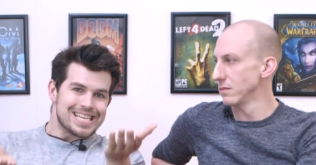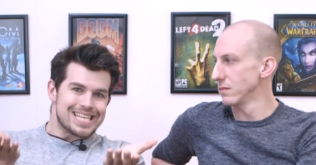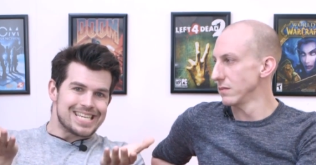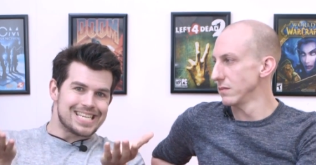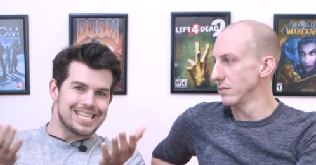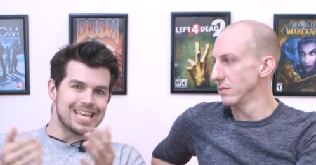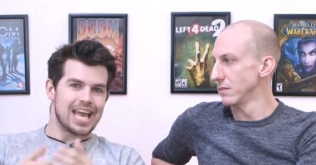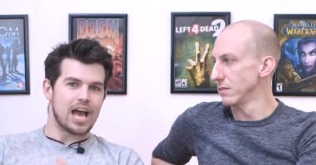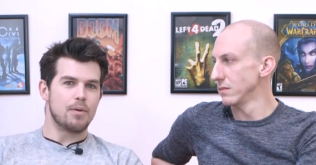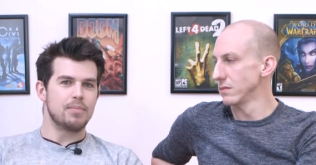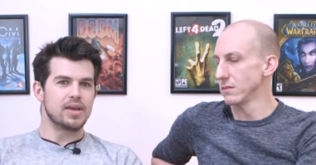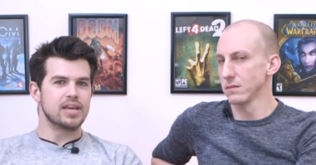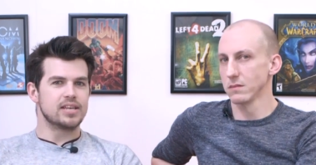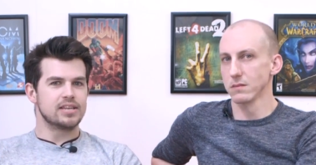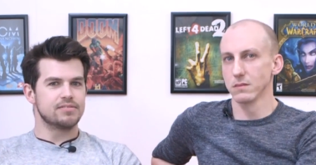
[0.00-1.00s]
Speaker 1: see how
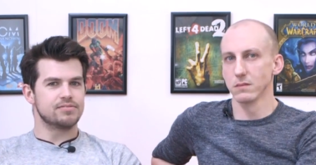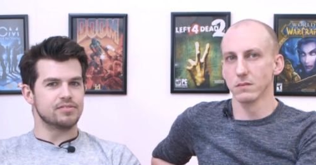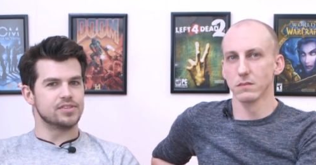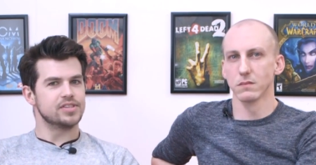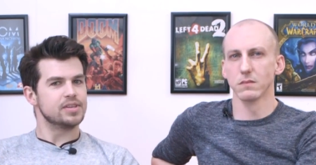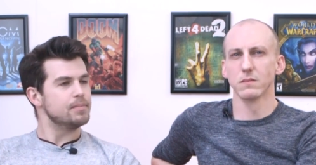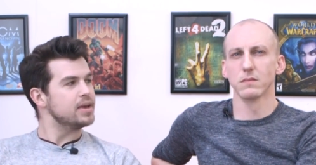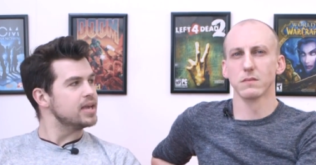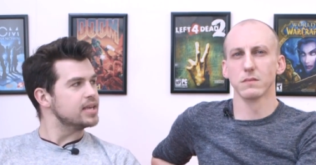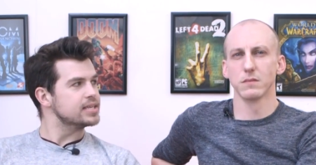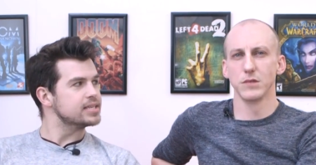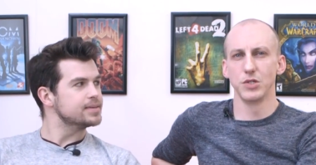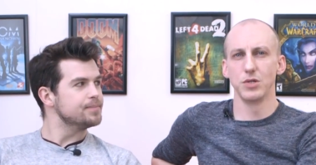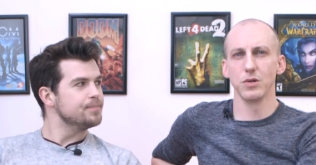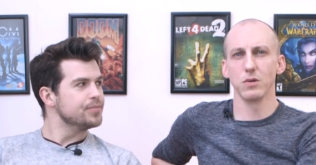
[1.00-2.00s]
big a difference it
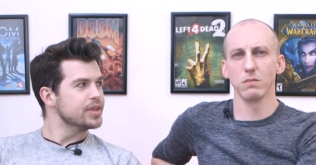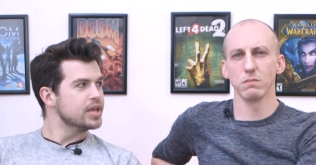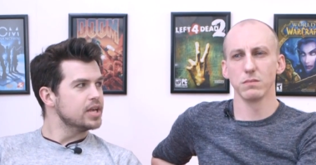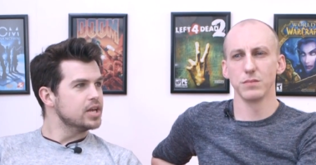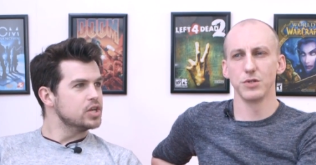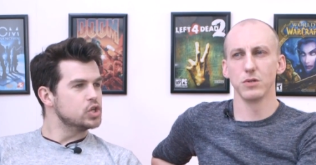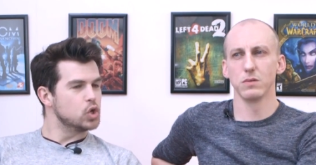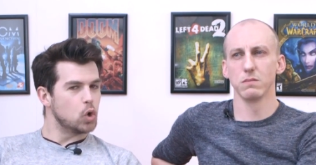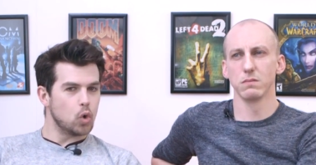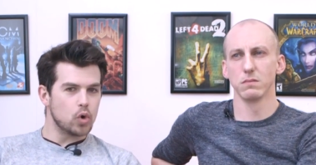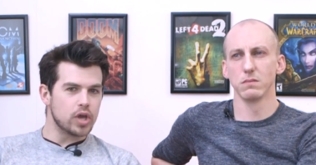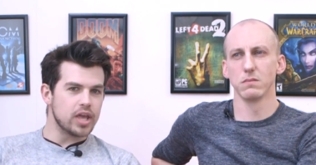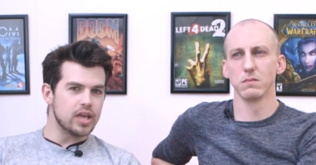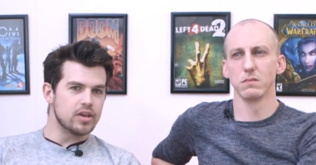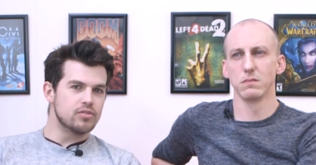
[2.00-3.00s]
makes. Sure, sure.
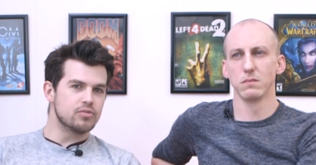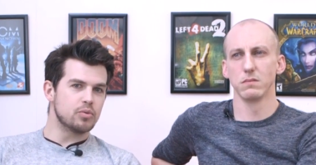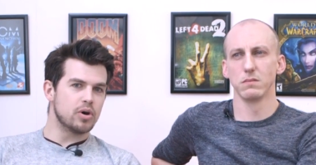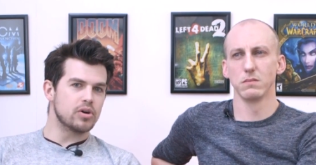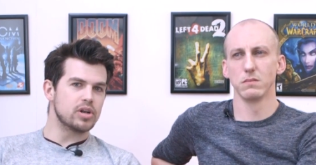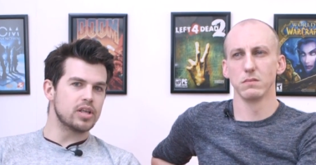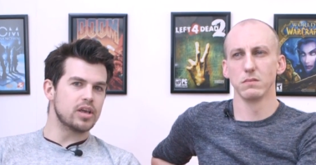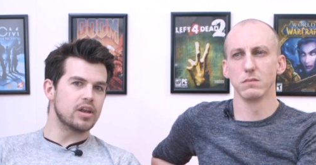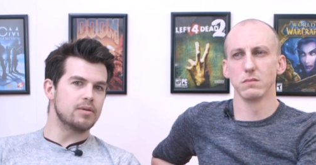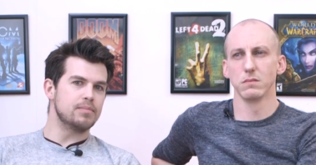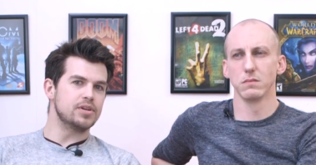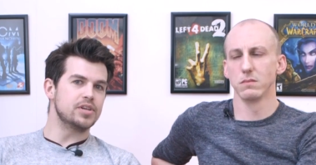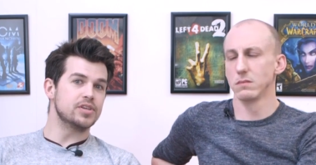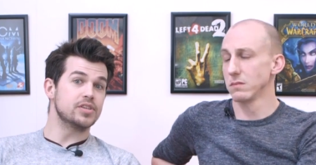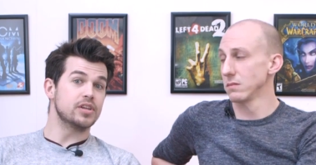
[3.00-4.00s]
Talking of wildly
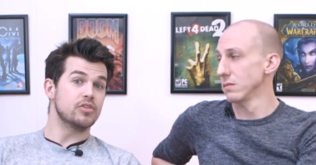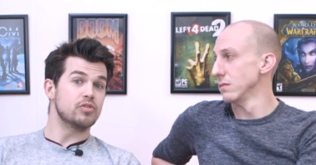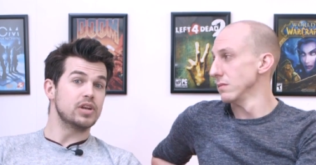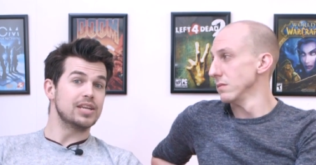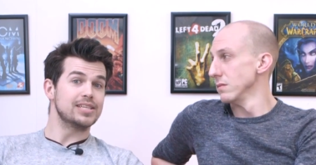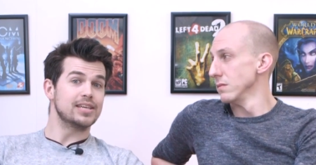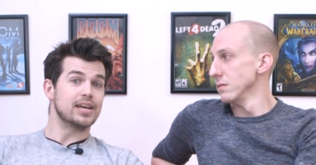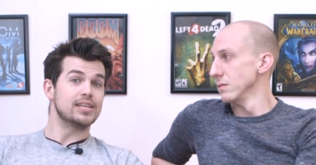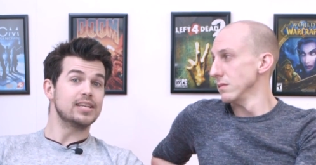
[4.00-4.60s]
unambitious and unrealistic